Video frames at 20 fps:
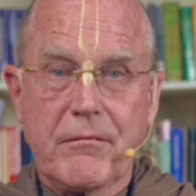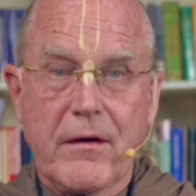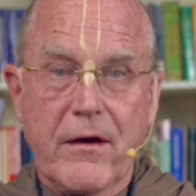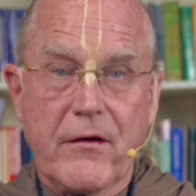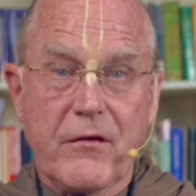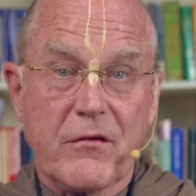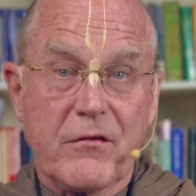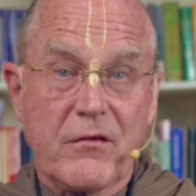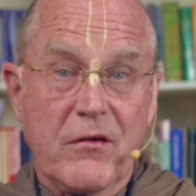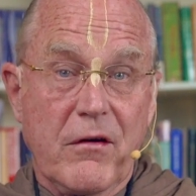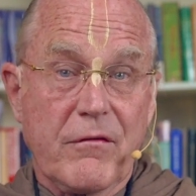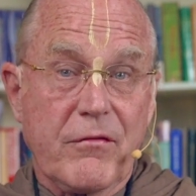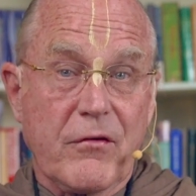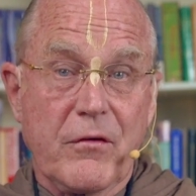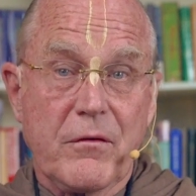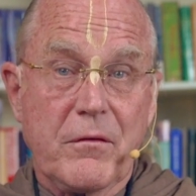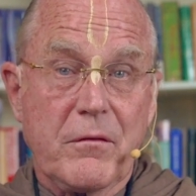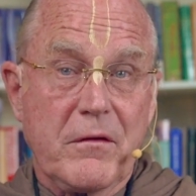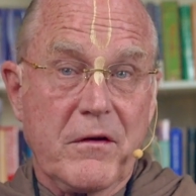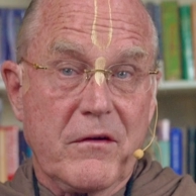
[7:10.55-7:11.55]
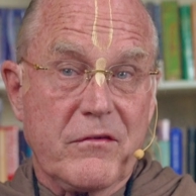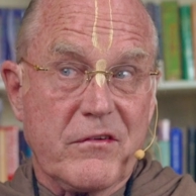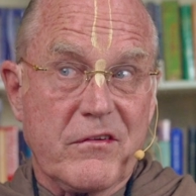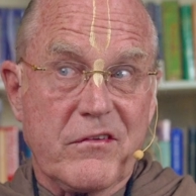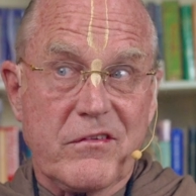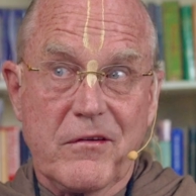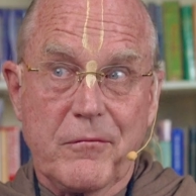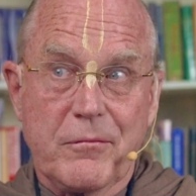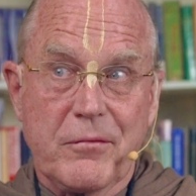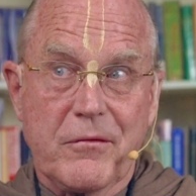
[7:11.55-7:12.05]
and her lover is a
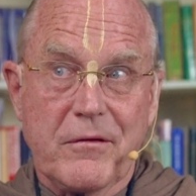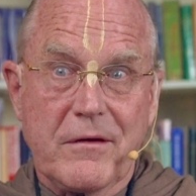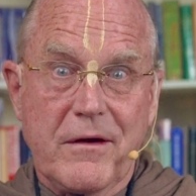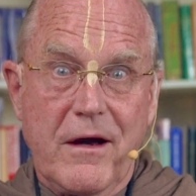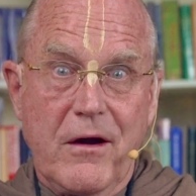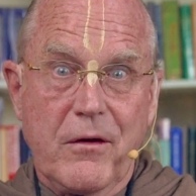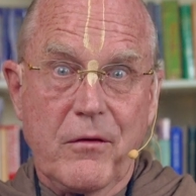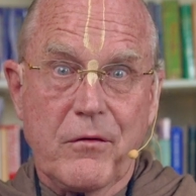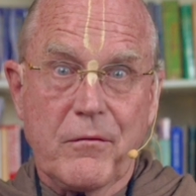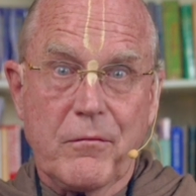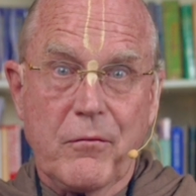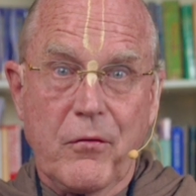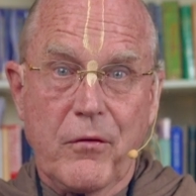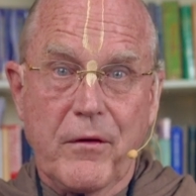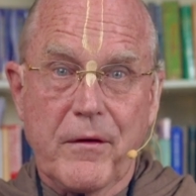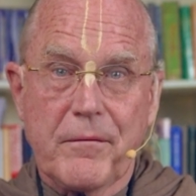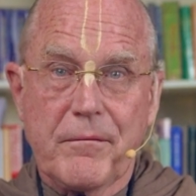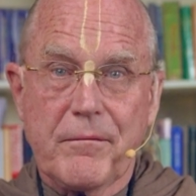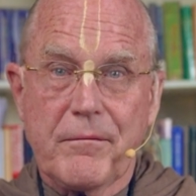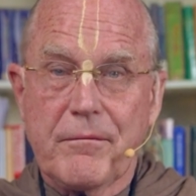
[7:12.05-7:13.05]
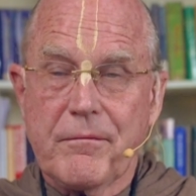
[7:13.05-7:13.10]
simple cowherd boy.